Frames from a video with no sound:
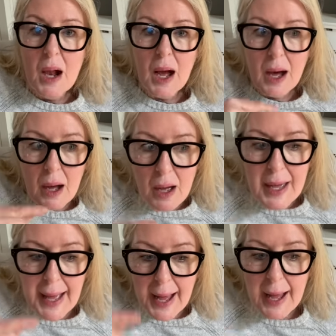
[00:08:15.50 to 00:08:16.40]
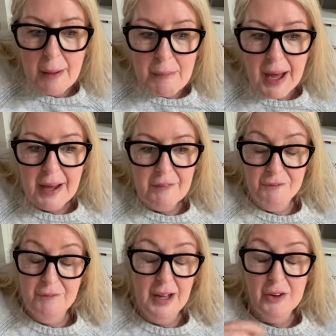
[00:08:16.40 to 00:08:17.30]
I am a,
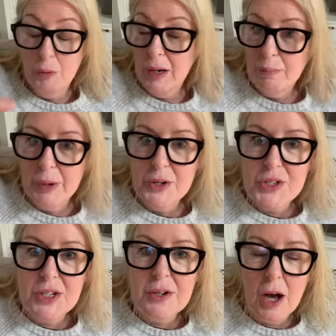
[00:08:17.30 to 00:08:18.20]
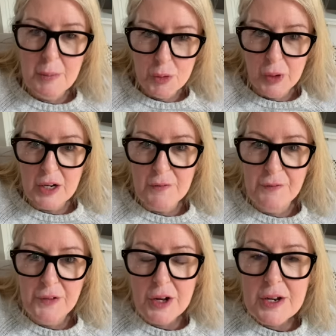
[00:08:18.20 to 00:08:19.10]
a great person. I'm great
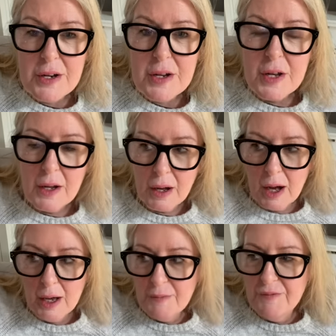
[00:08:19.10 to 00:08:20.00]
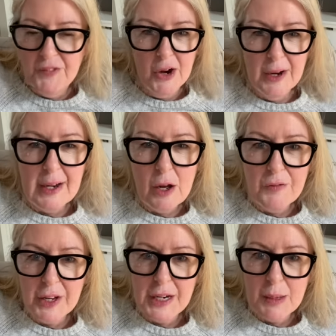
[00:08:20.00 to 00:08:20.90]
fun. I'm very
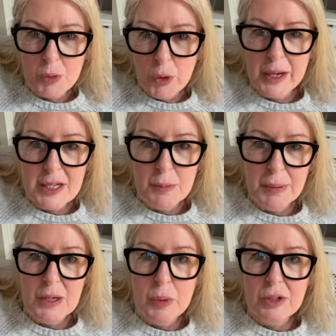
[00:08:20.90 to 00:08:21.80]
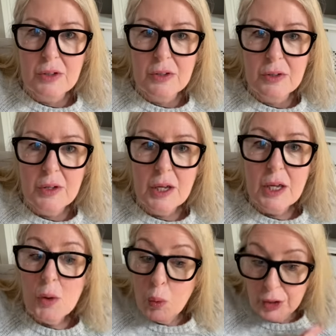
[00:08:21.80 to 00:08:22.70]
loving and I'm great to be with.
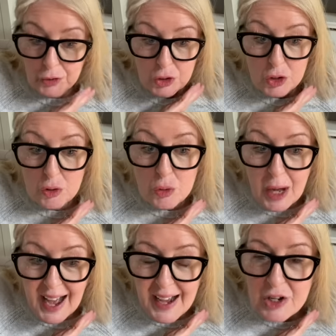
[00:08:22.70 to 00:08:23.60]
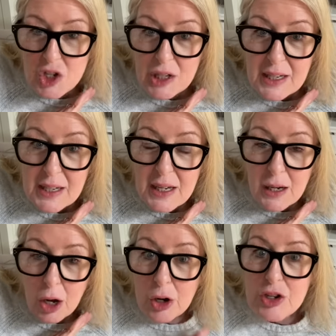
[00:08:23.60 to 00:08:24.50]
Whether you actually
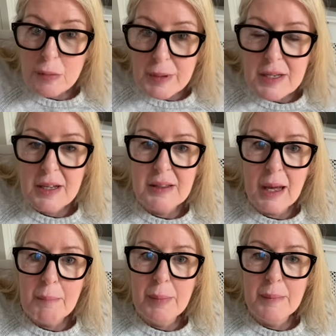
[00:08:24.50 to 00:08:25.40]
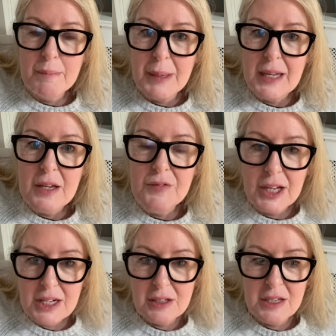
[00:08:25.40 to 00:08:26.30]
one hundred percent that, believe
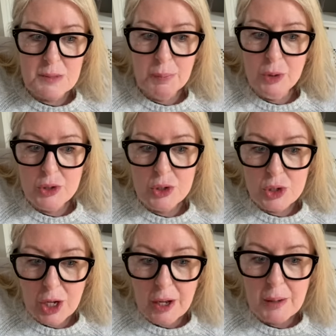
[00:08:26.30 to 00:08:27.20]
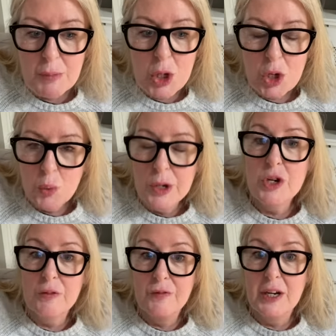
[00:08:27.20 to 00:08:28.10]
that at this point in time, when
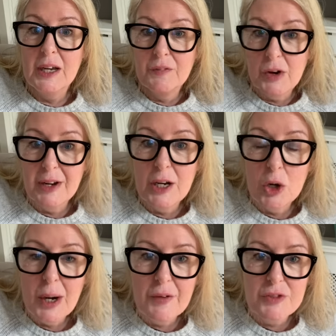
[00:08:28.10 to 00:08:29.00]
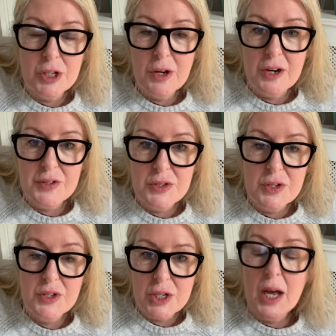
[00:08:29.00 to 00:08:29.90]
you're feeling very low after the
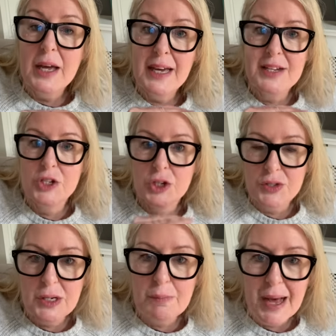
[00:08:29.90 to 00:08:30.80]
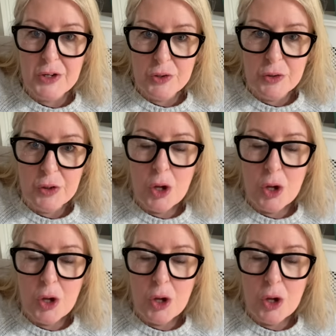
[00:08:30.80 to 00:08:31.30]
narcissist, it doesn't matter.